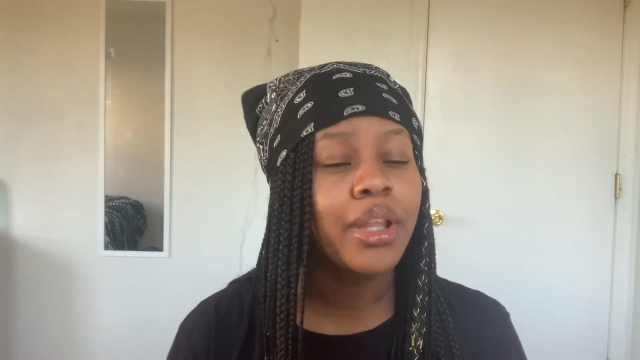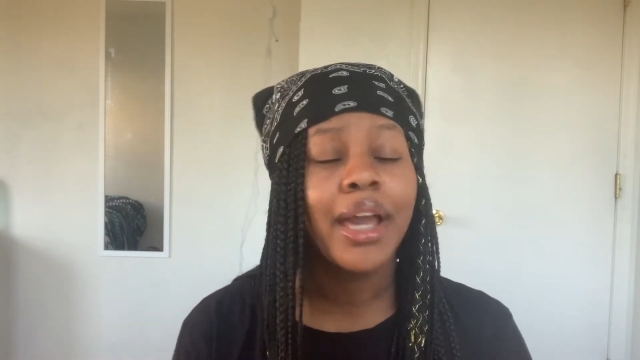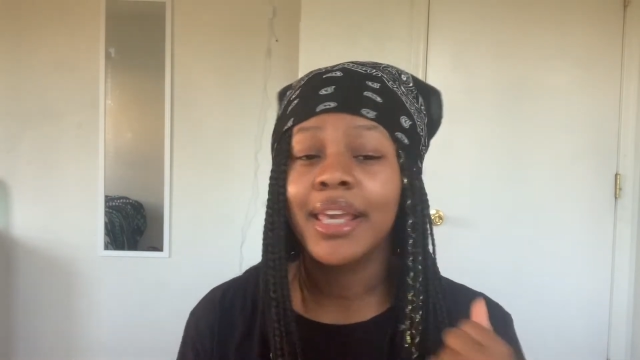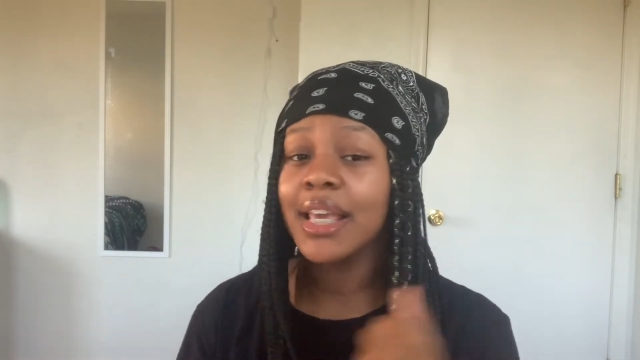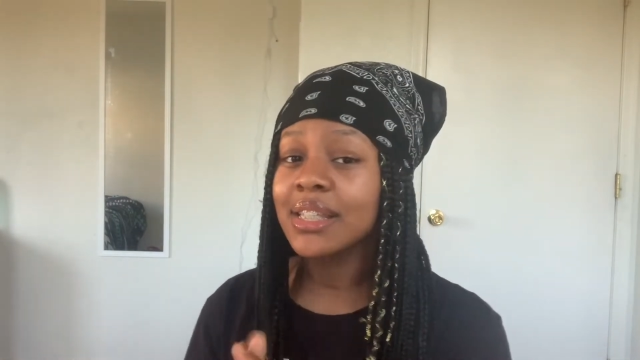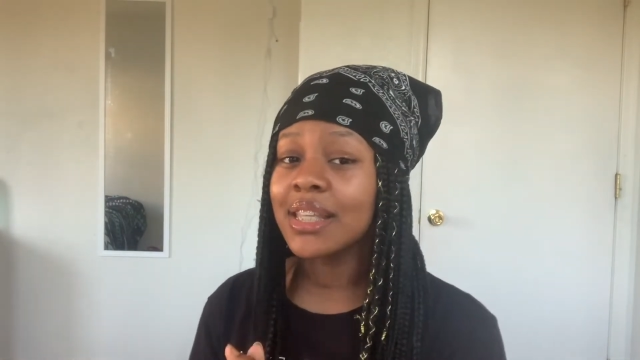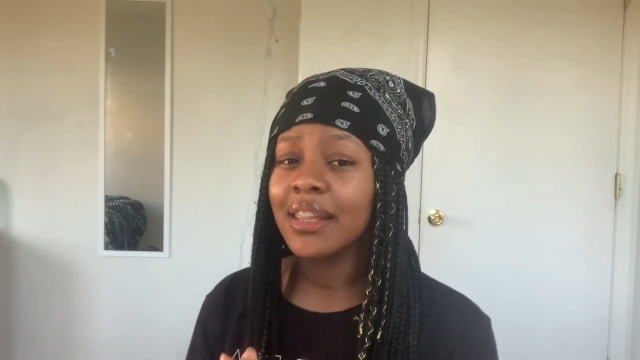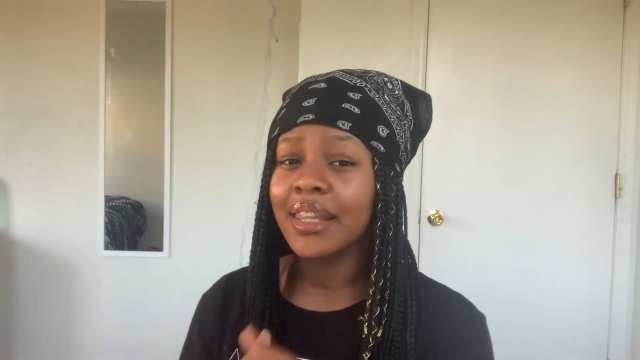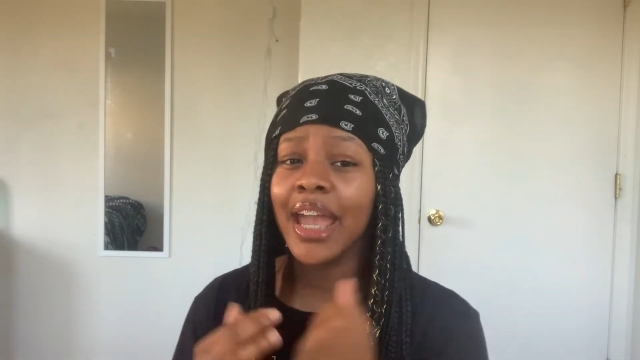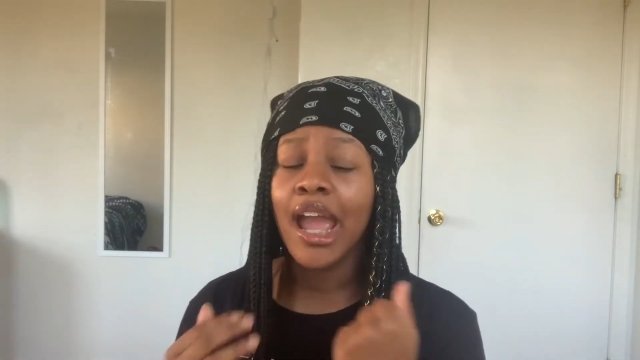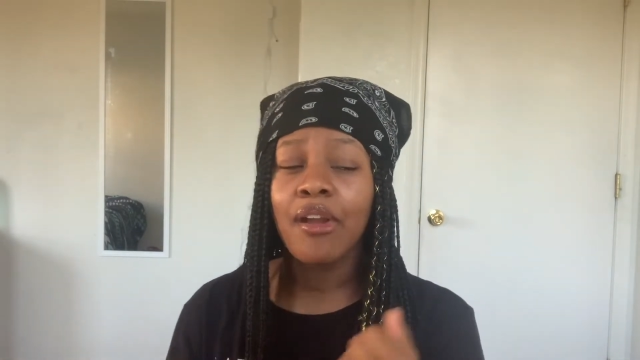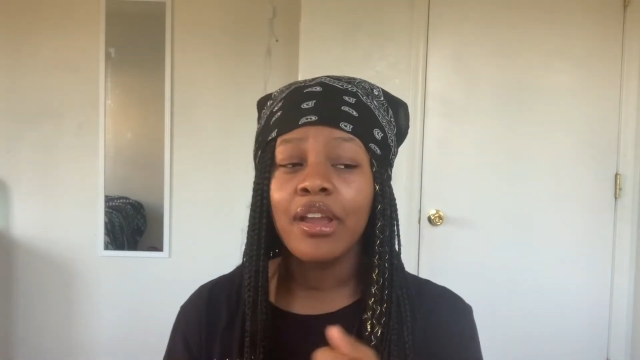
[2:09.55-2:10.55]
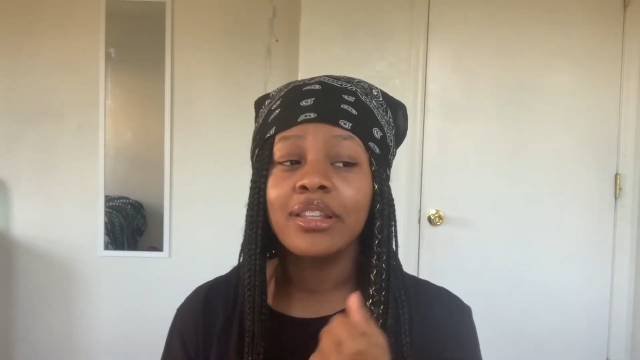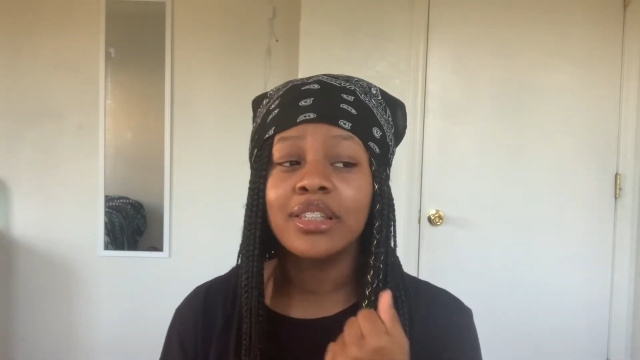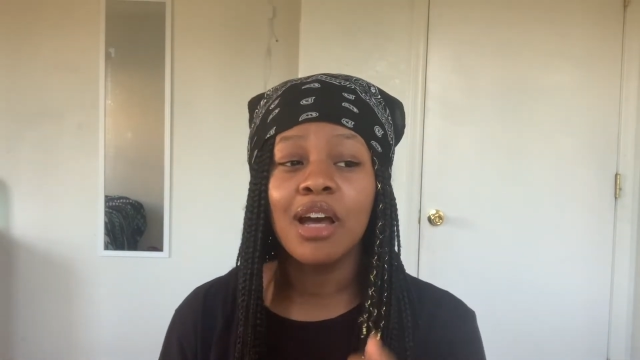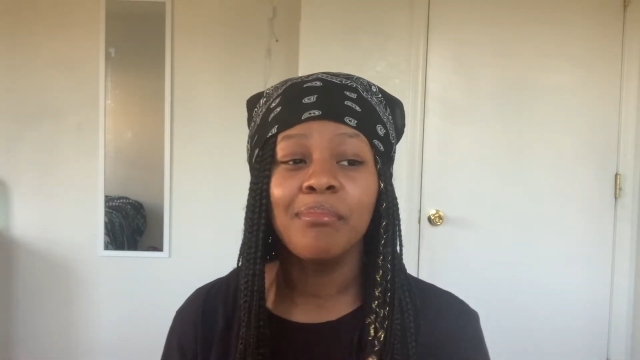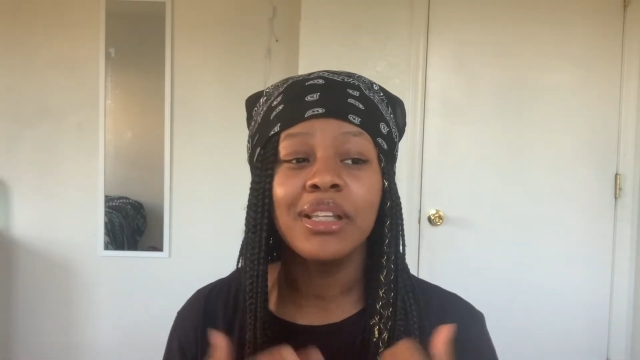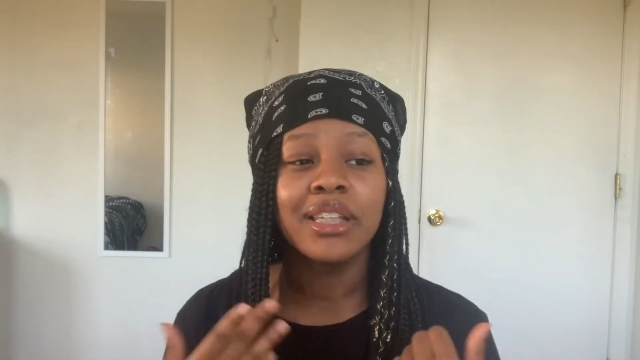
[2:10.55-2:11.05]
Like, he said that Harriet
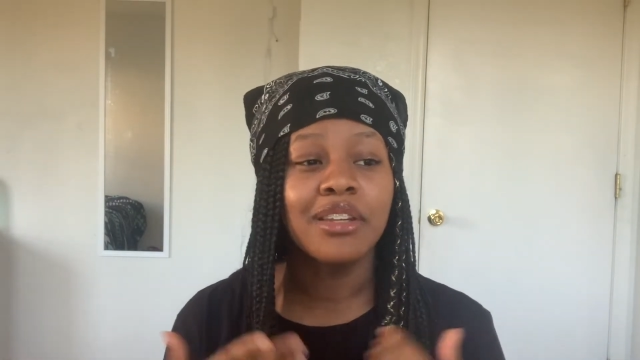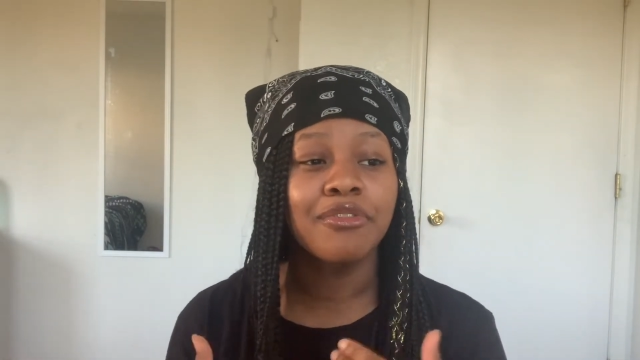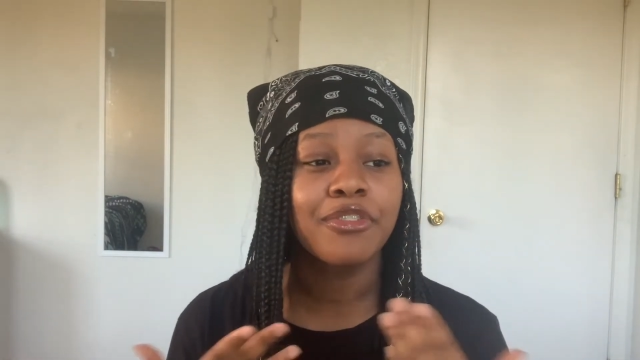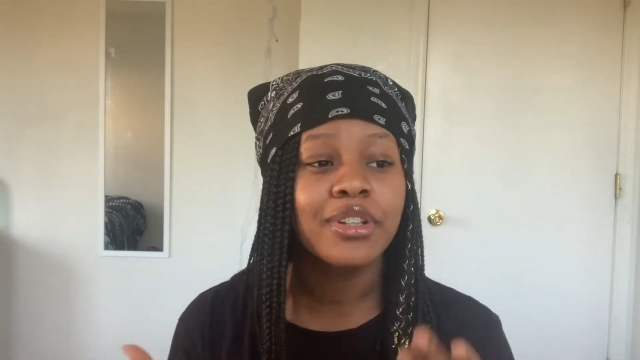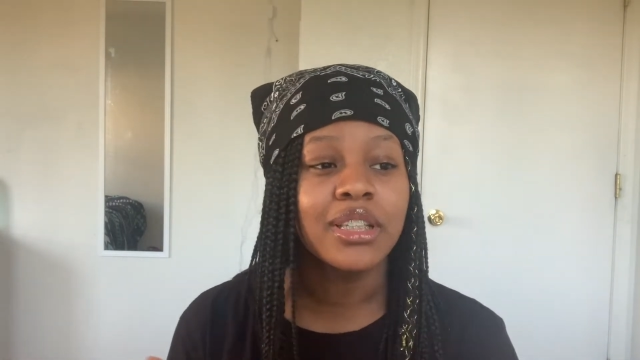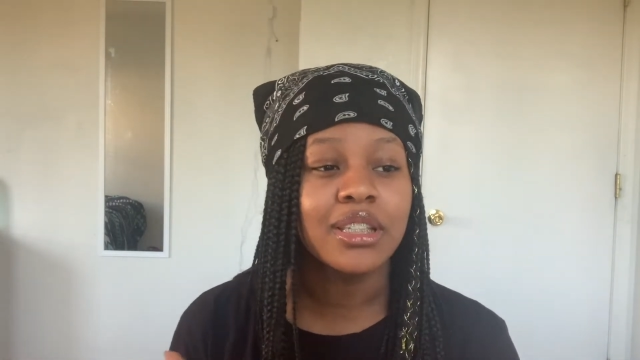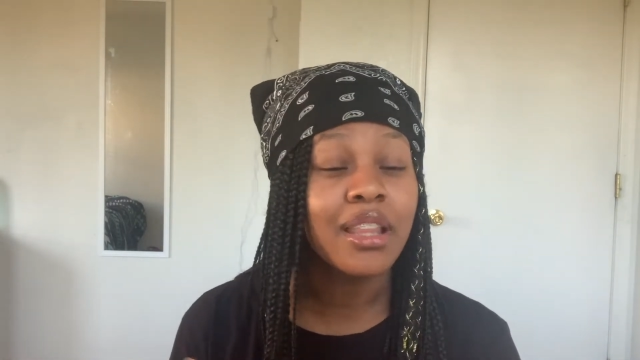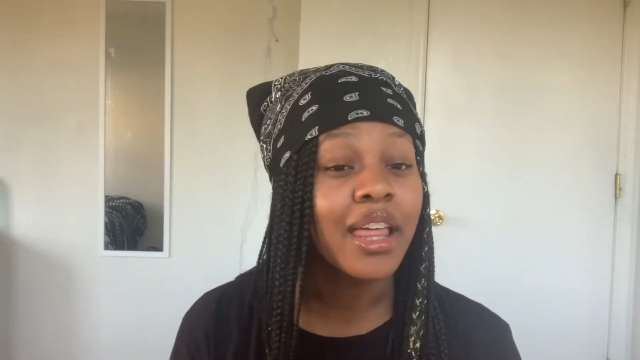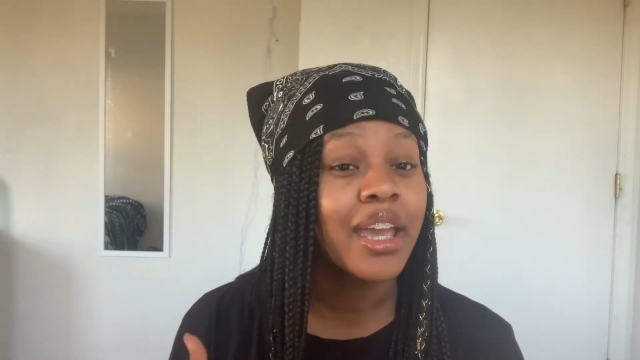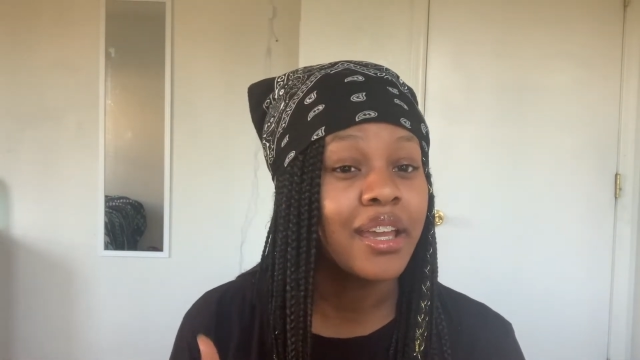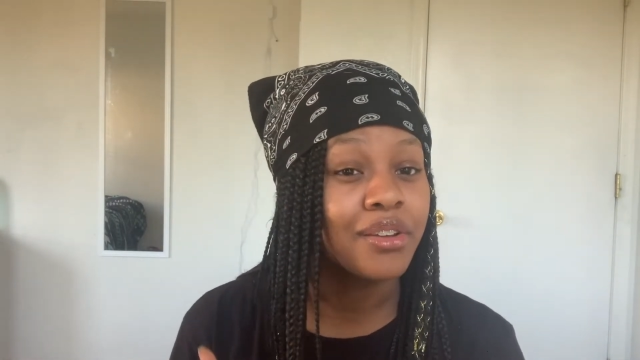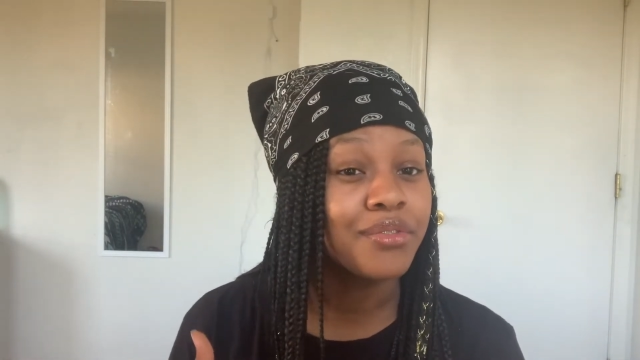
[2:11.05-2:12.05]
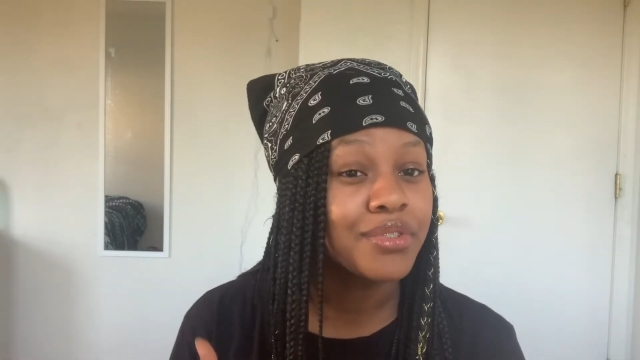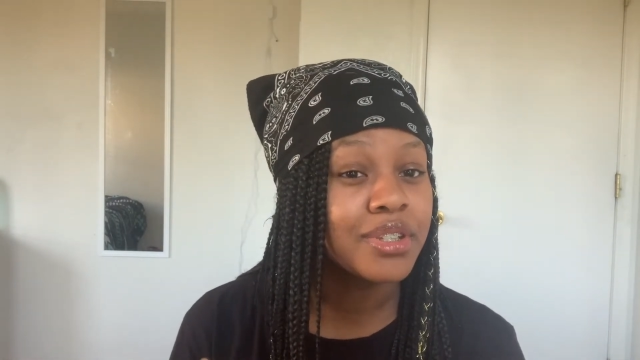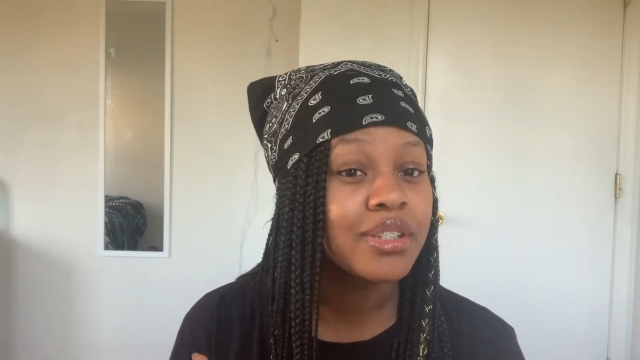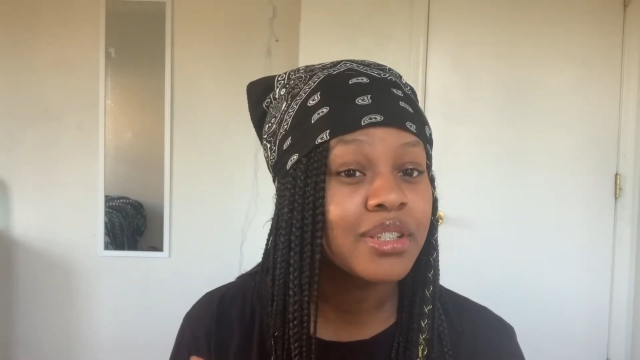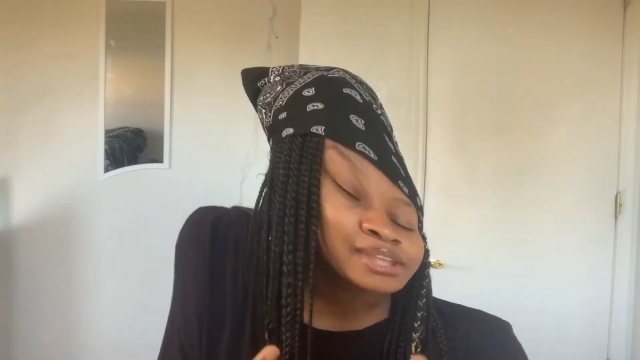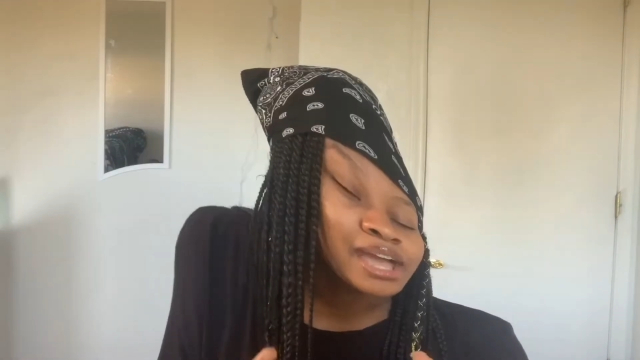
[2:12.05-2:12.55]
Tubman didn't free the
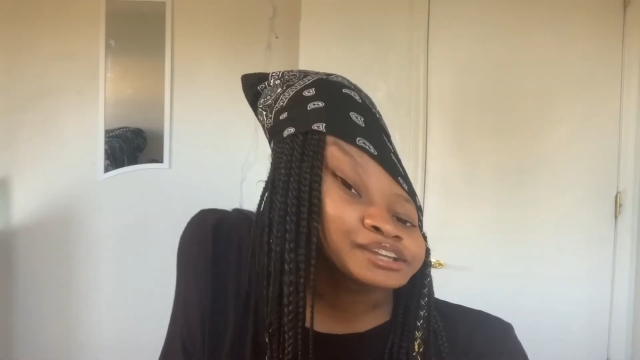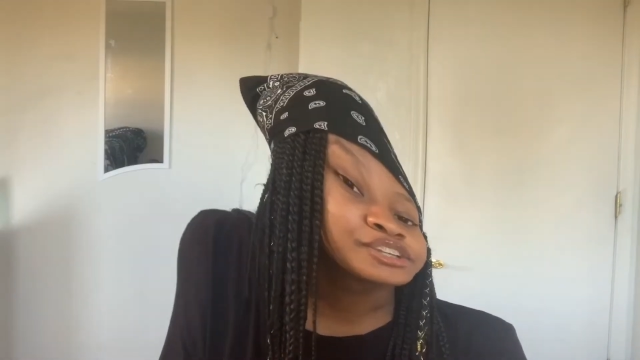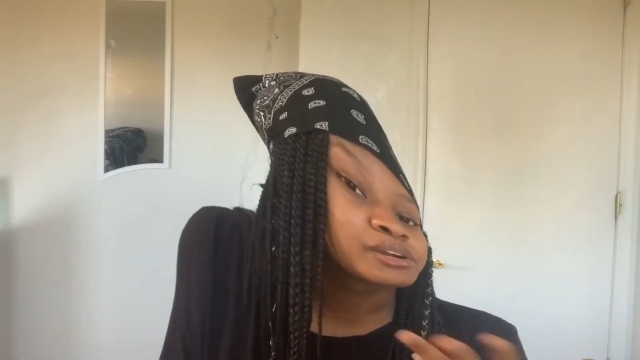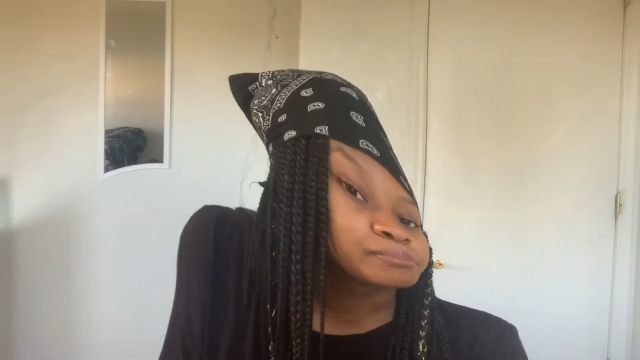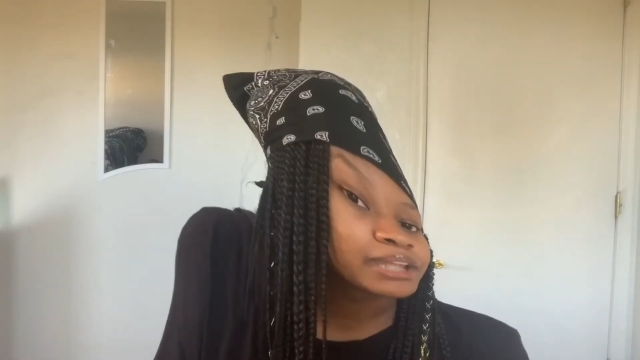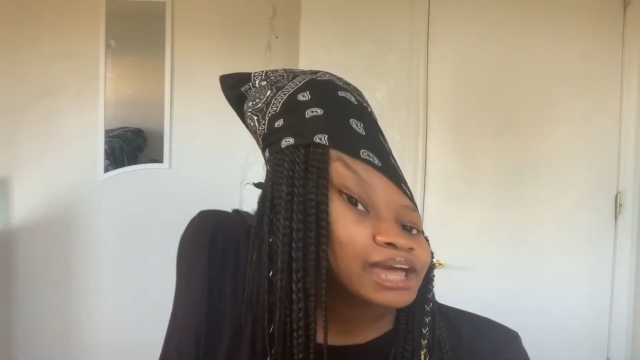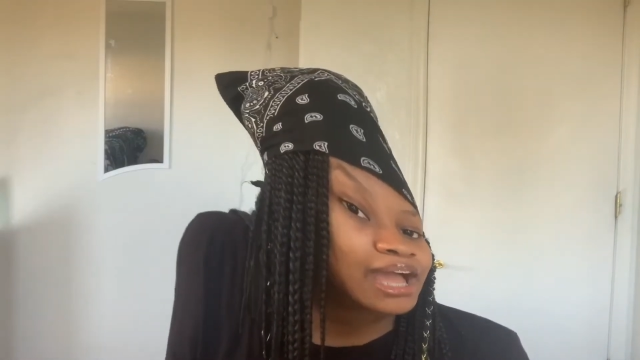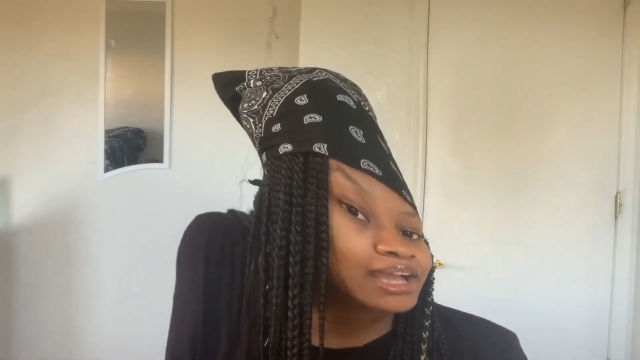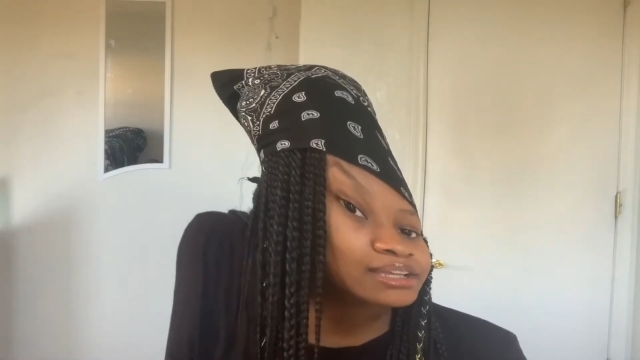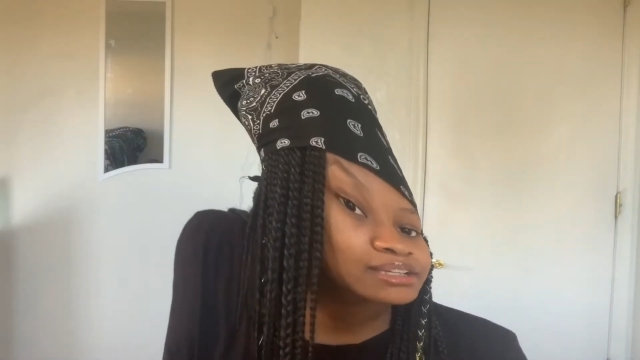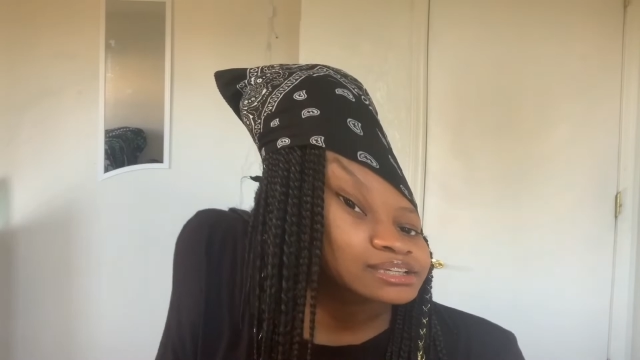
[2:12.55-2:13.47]
slaves. And you're black.